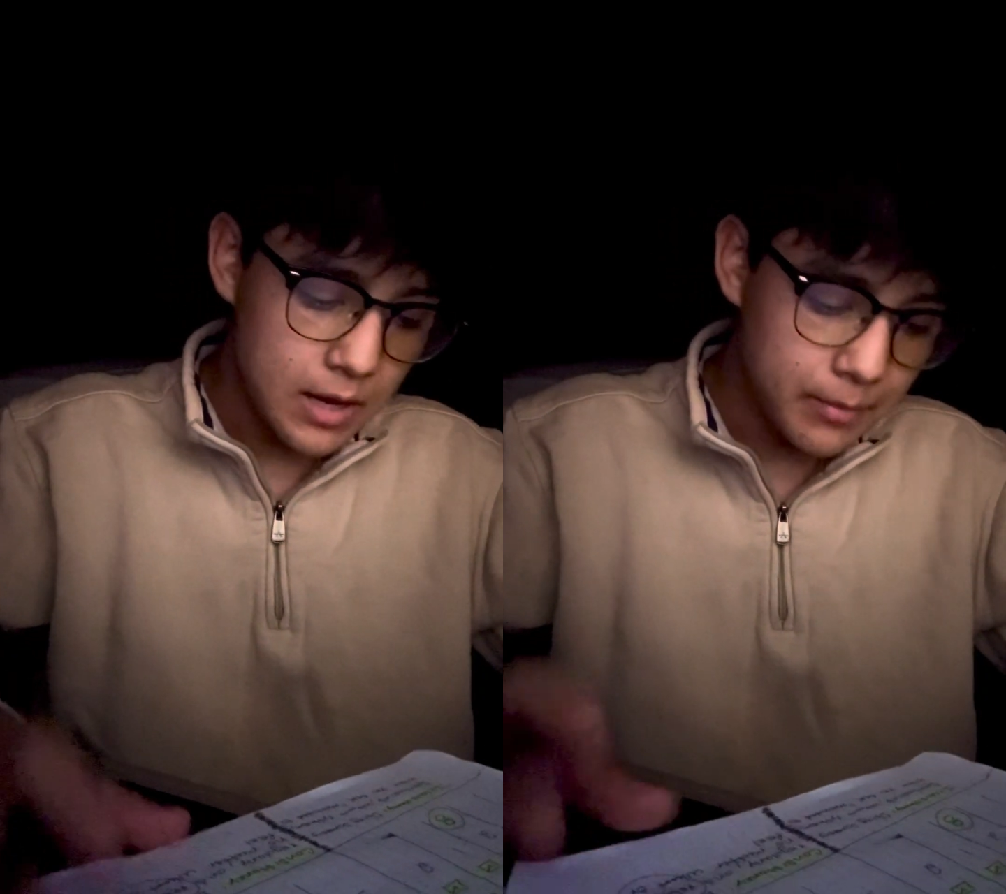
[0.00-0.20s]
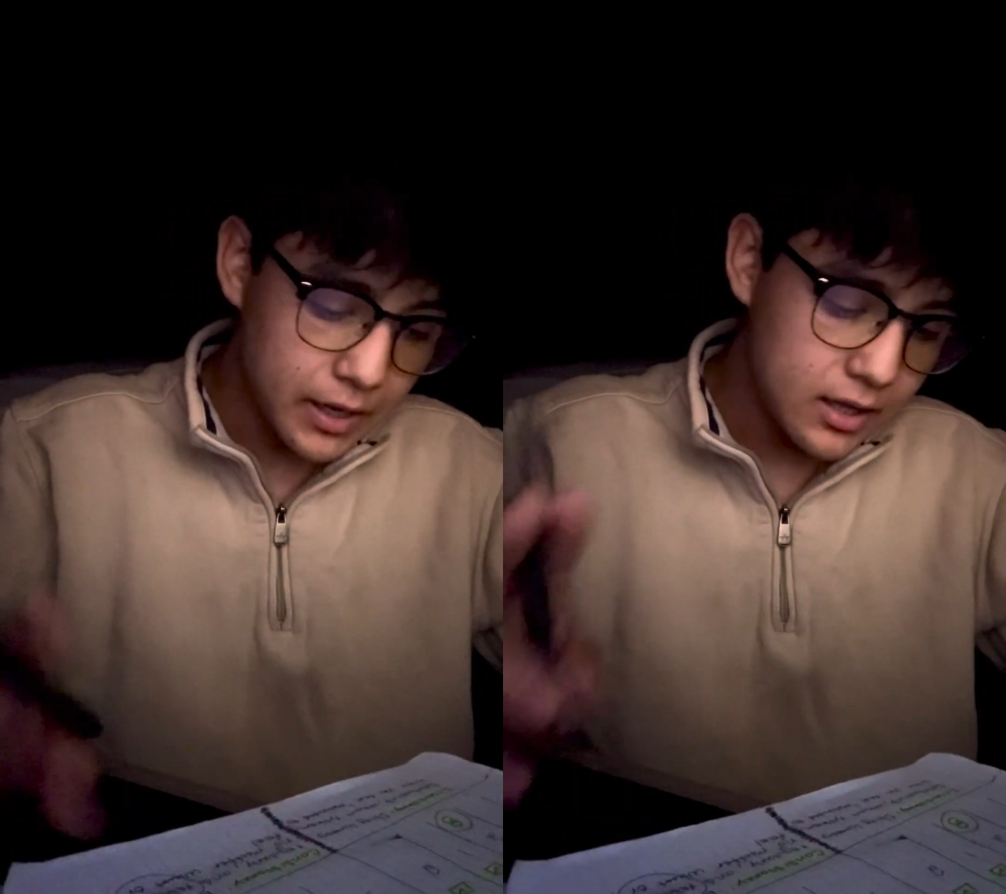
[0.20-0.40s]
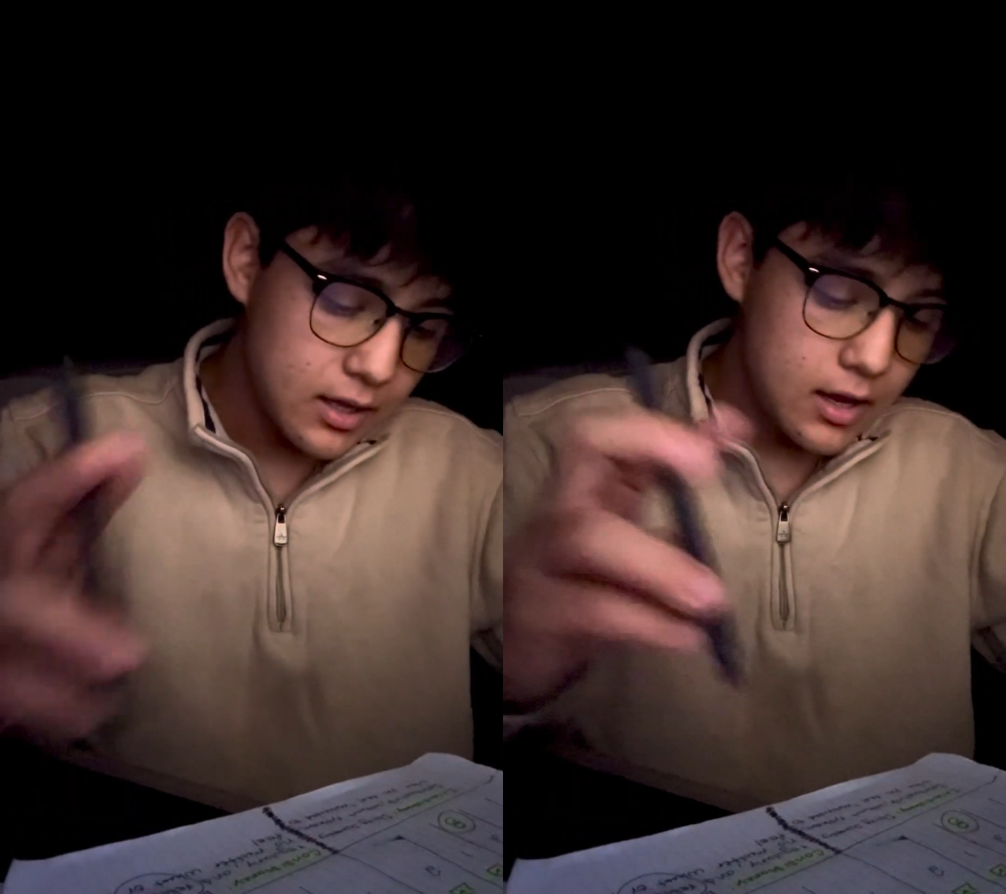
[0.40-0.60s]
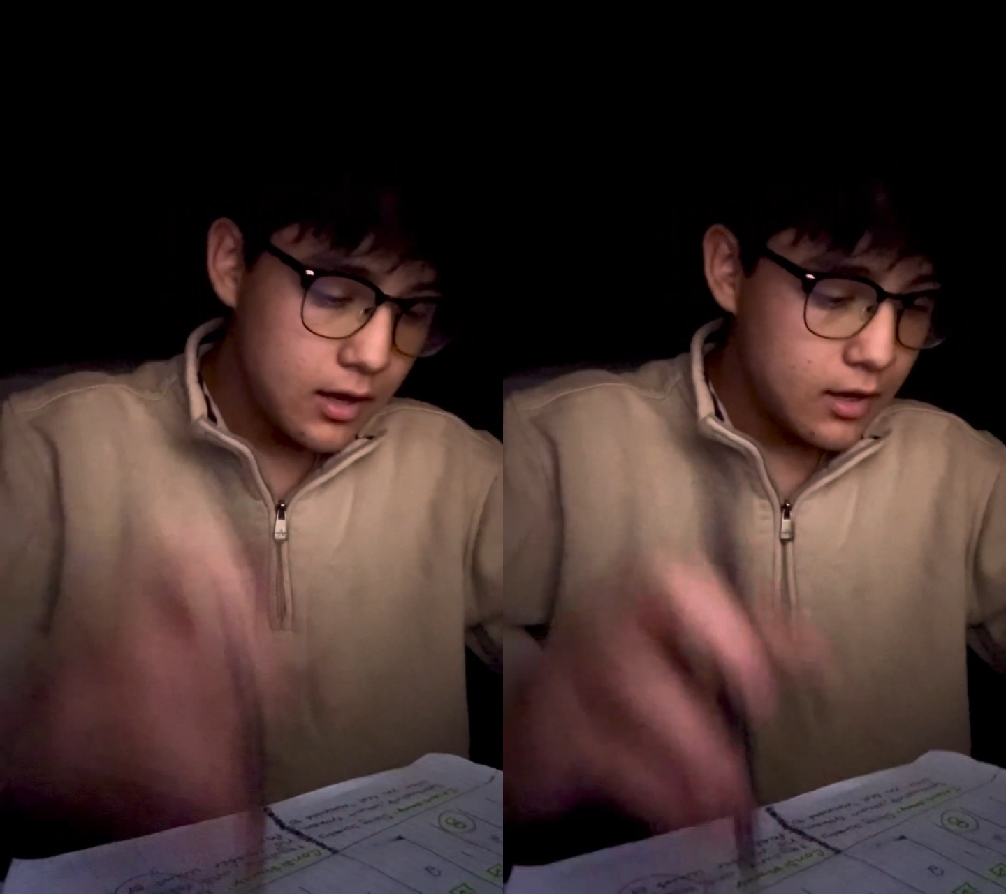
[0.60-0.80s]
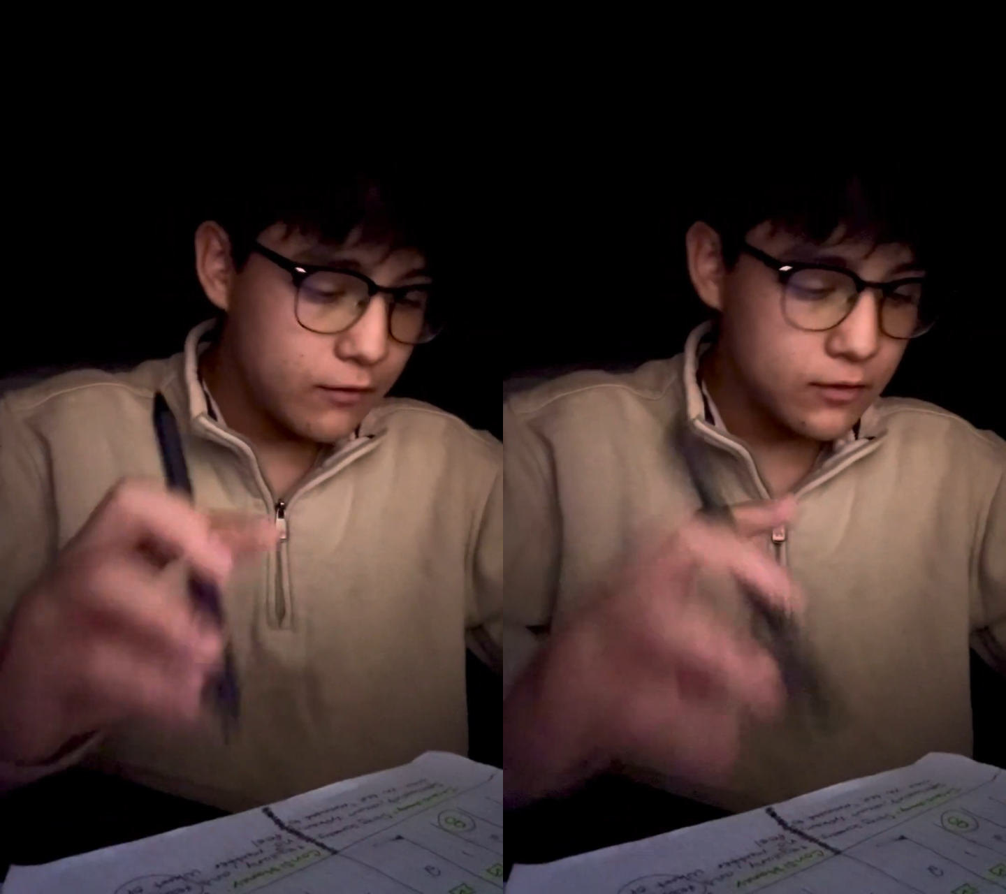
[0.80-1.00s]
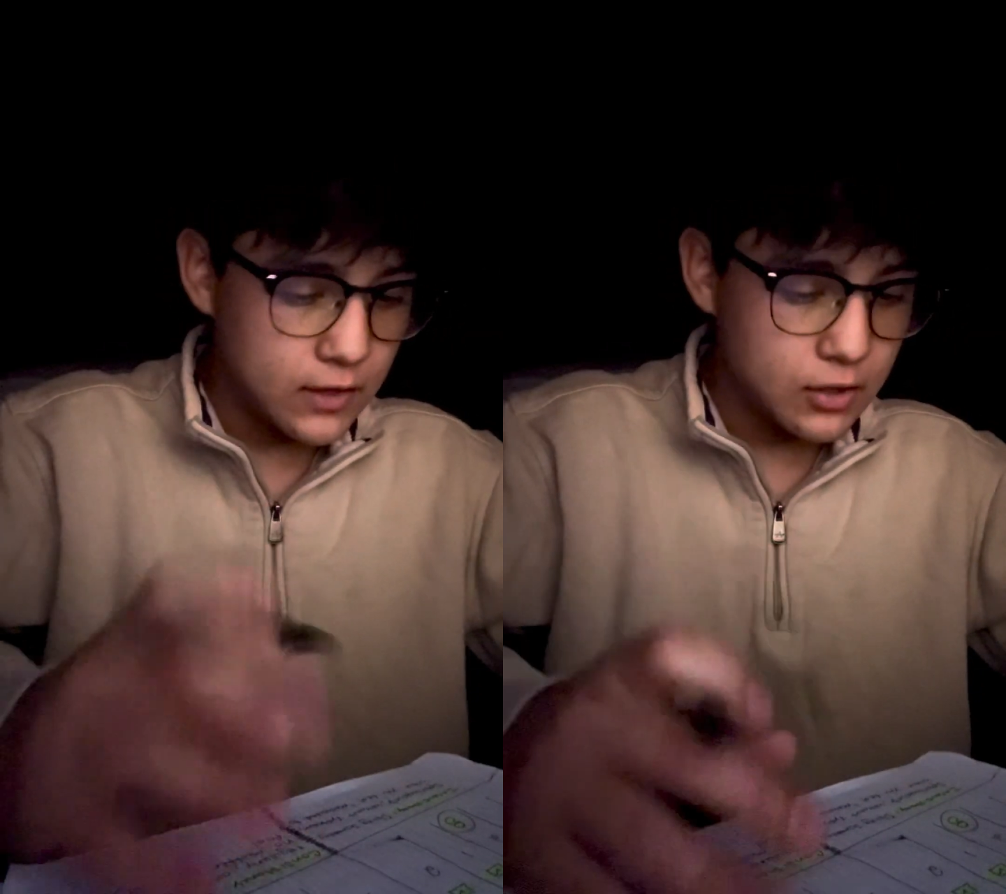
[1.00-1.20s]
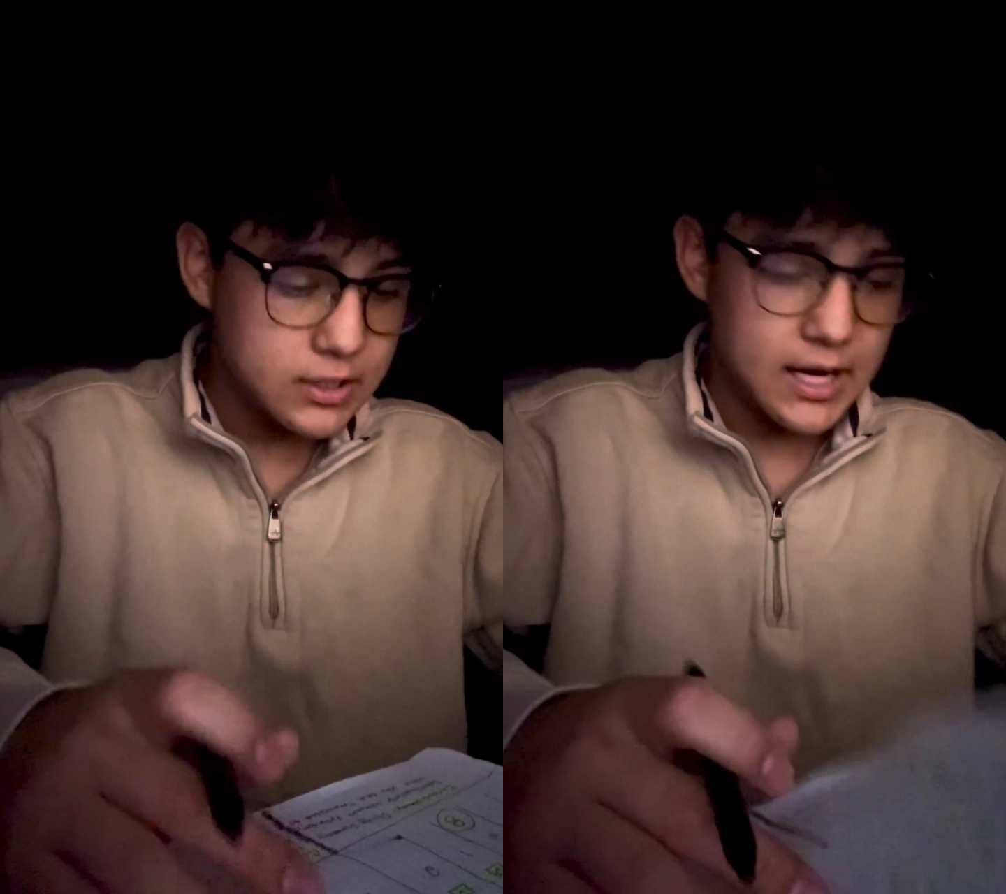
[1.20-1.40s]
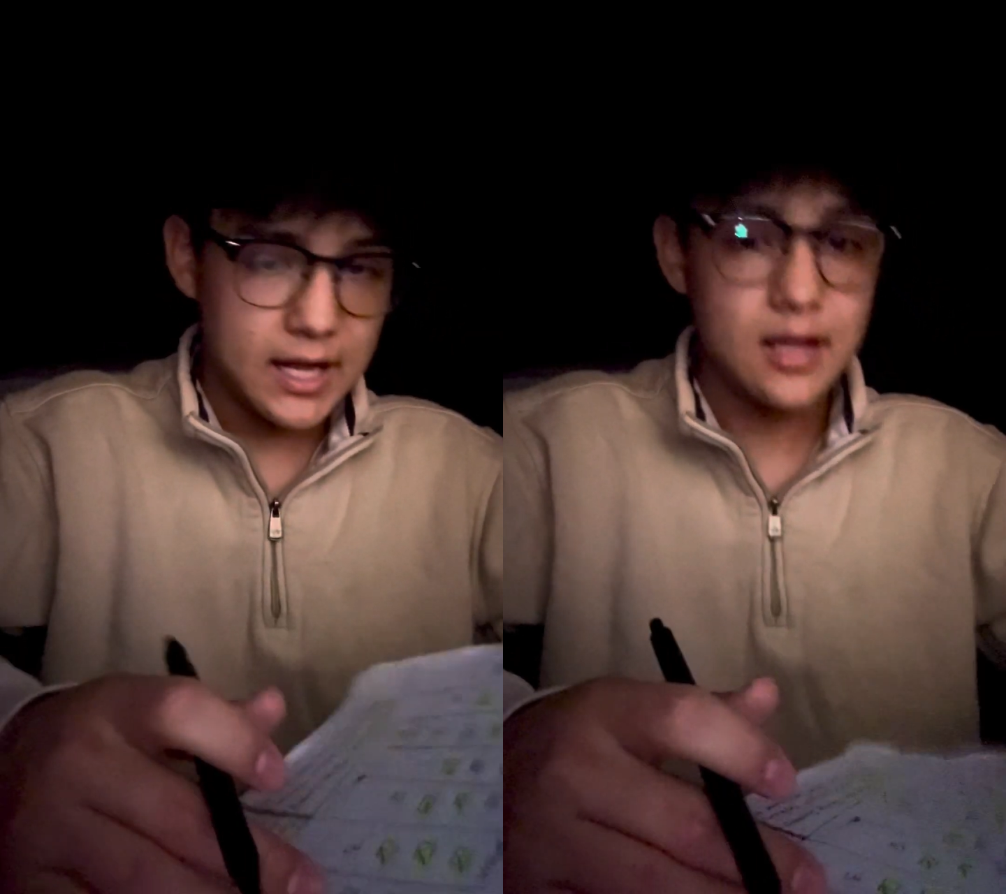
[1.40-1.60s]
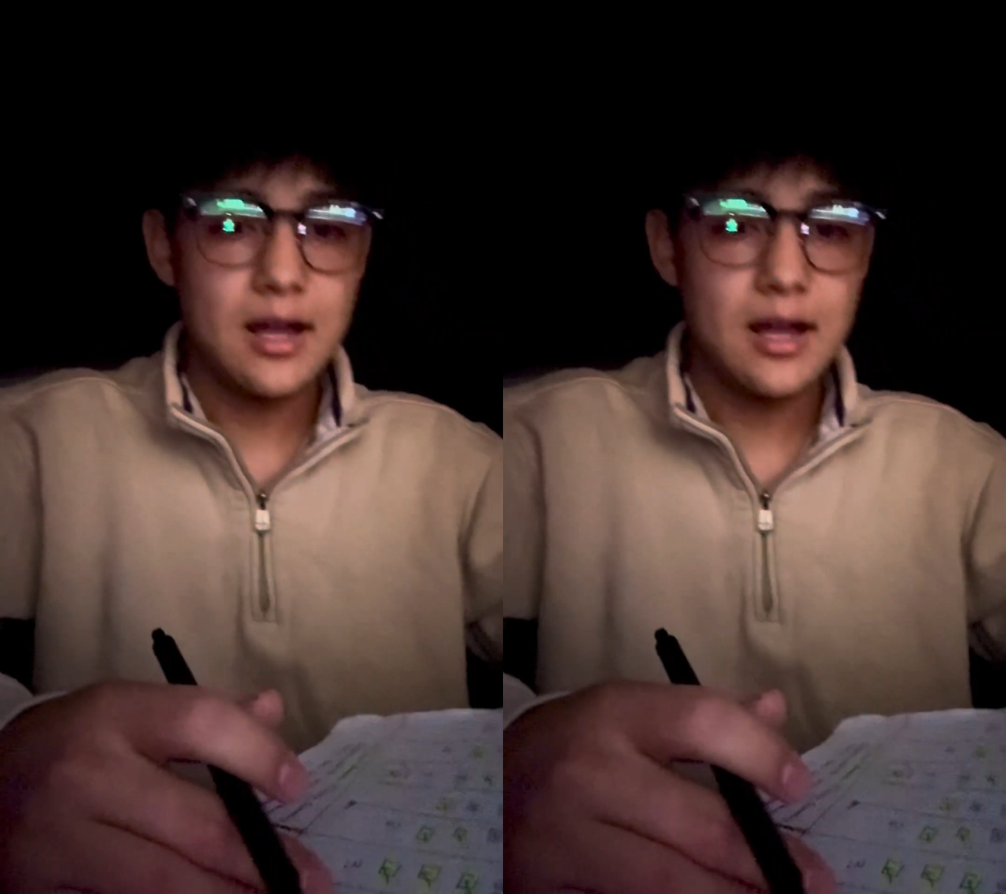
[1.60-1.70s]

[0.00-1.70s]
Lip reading: But for the video today,